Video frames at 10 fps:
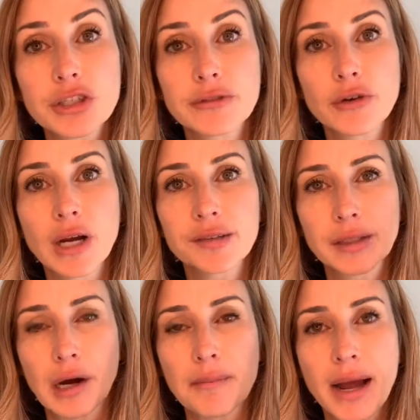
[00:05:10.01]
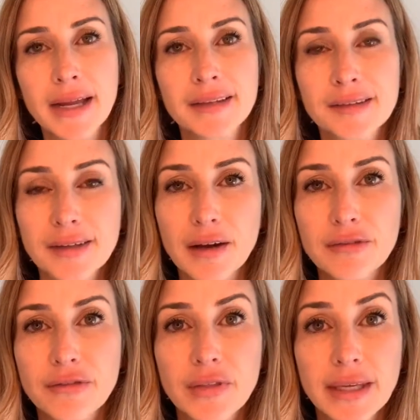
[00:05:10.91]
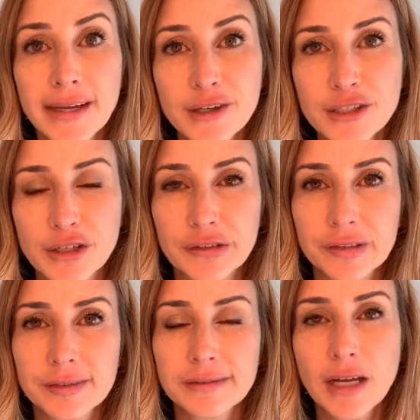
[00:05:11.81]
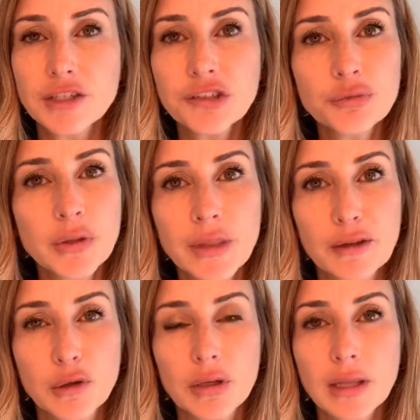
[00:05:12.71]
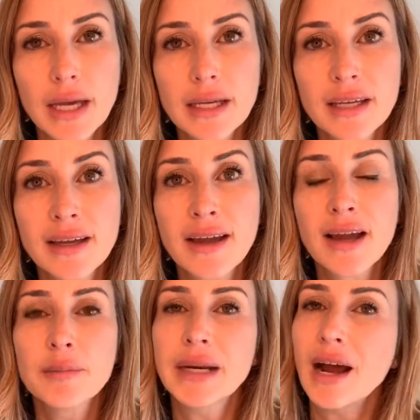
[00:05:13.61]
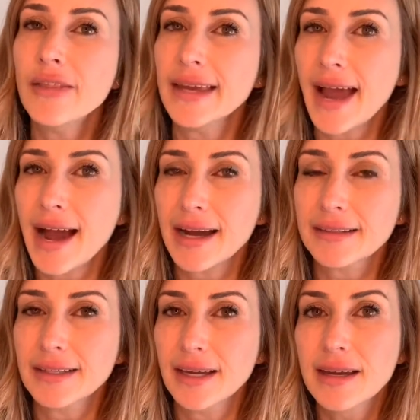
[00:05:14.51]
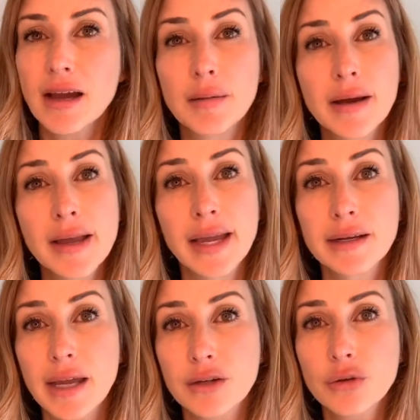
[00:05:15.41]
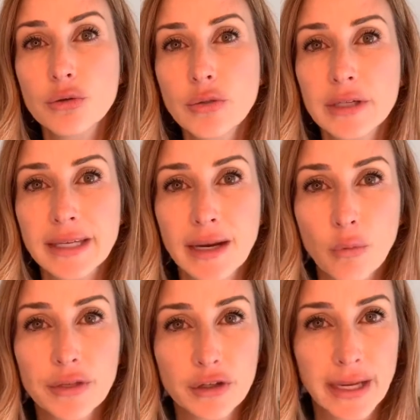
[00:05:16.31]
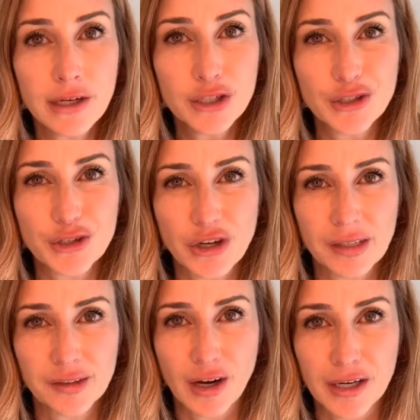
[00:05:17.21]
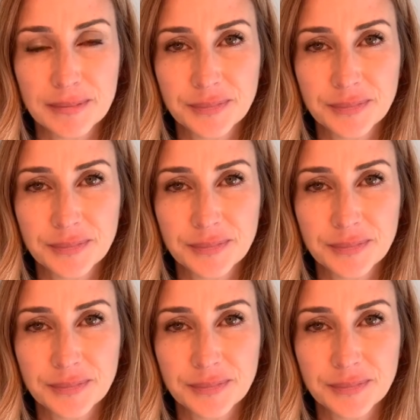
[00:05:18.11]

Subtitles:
for us in our minds of the characters, not just what they look like, but how they act and what their character traits are.